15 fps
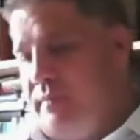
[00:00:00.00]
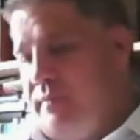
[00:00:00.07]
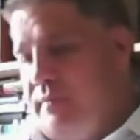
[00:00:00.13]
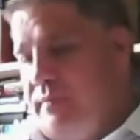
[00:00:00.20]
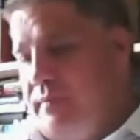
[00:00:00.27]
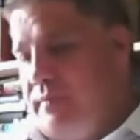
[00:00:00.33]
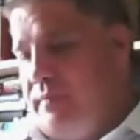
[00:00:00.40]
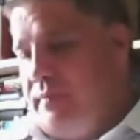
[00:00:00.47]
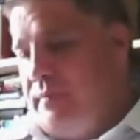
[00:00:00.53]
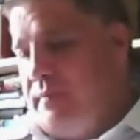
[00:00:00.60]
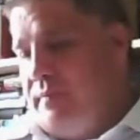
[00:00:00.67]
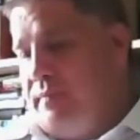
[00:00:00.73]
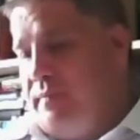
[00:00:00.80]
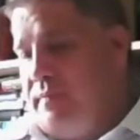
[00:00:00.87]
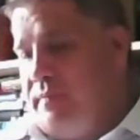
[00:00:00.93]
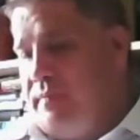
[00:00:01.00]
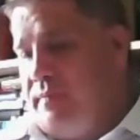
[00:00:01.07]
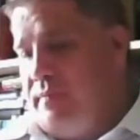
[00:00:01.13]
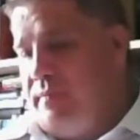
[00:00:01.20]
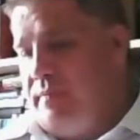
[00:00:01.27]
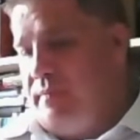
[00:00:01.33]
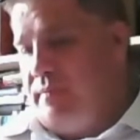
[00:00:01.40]

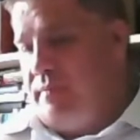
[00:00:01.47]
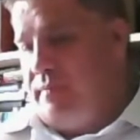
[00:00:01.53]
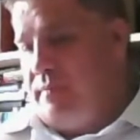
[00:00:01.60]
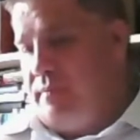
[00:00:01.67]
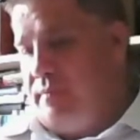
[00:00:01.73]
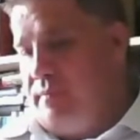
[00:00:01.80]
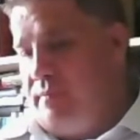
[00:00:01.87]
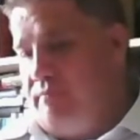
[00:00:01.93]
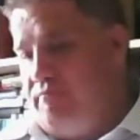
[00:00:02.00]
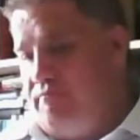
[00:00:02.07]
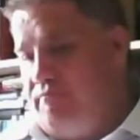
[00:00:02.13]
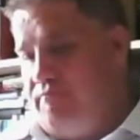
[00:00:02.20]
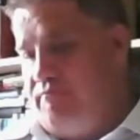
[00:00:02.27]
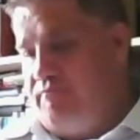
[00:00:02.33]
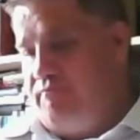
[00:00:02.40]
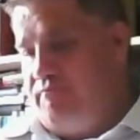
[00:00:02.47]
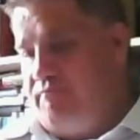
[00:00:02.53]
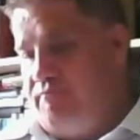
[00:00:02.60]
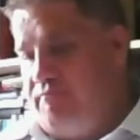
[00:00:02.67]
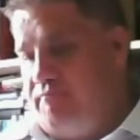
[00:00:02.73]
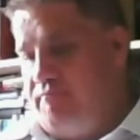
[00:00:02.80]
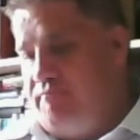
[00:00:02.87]

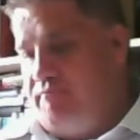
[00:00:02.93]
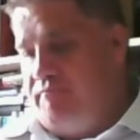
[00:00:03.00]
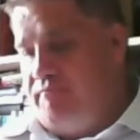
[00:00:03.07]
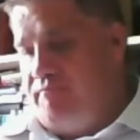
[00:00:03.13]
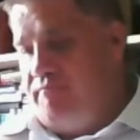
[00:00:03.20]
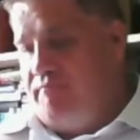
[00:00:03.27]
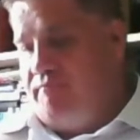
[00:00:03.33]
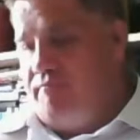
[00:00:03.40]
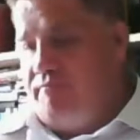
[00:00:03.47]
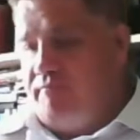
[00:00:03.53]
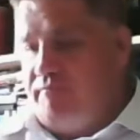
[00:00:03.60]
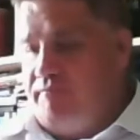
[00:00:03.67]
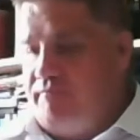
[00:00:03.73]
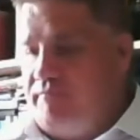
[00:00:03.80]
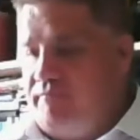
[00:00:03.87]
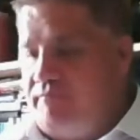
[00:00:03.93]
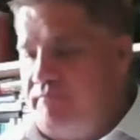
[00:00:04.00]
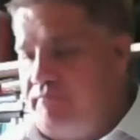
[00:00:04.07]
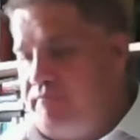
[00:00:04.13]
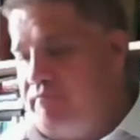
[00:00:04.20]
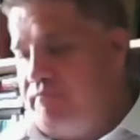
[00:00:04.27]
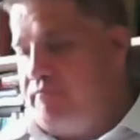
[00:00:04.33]

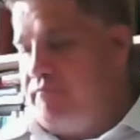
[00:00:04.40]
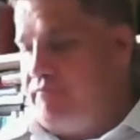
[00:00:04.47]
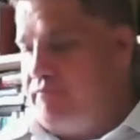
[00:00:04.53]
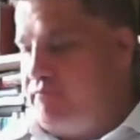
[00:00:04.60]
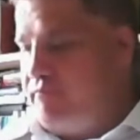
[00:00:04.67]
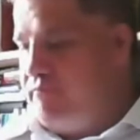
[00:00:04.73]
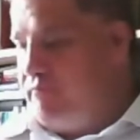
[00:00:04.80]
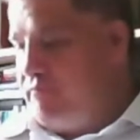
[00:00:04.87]
(silence)